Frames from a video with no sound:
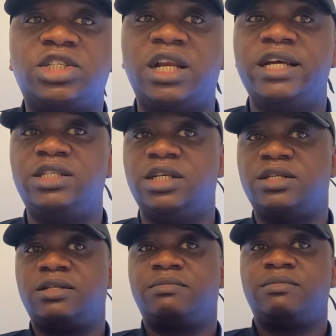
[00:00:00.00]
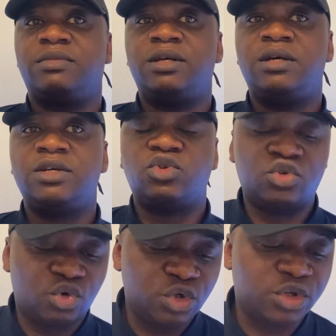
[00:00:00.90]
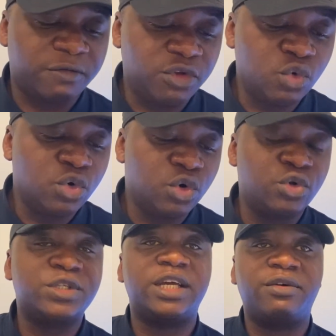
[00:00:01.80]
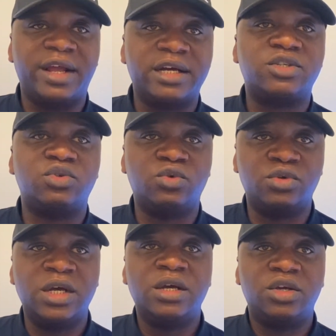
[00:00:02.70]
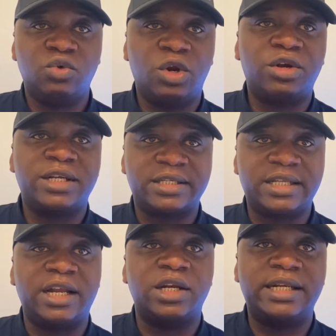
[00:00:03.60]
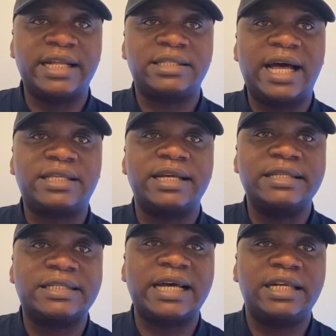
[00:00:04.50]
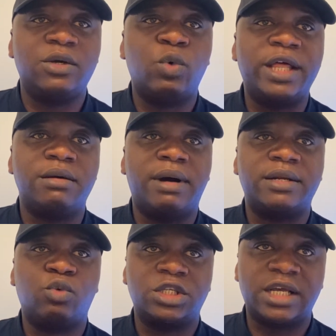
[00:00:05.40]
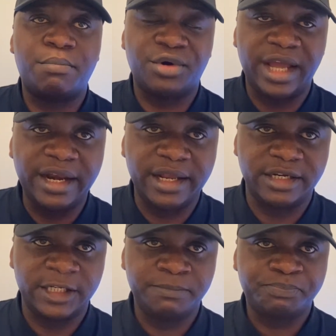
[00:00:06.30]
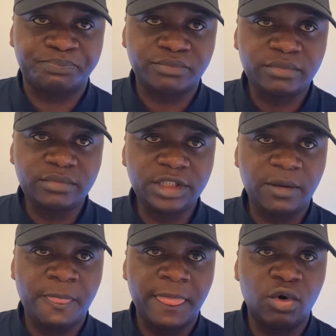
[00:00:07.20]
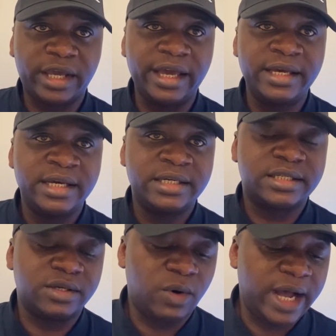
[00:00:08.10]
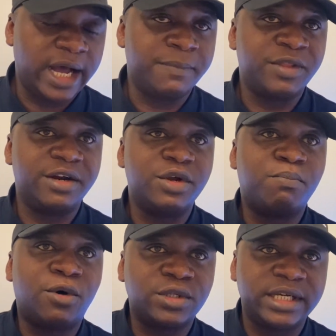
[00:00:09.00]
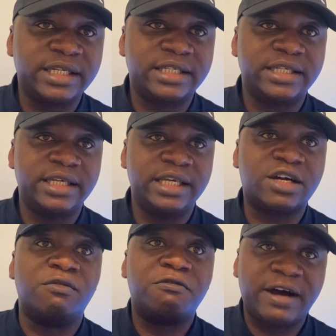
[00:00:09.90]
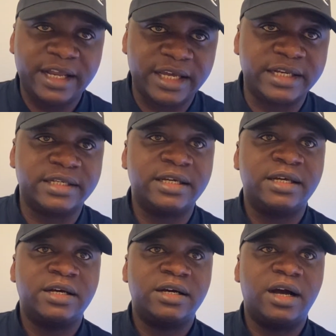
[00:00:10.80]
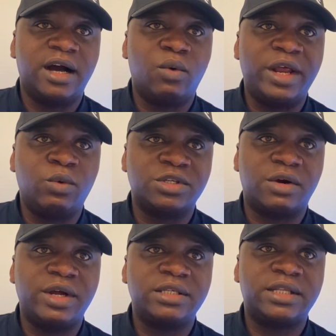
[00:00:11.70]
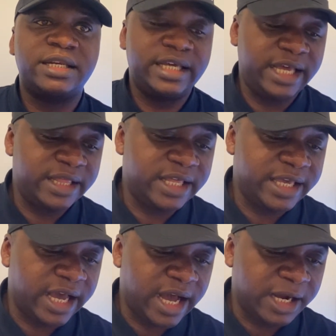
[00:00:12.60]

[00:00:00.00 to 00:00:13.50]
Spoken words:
challenges. So to those of you who know those areas, you will understand that that's exactly where the man was apprehended. Okay, so he confided when he was arrested in the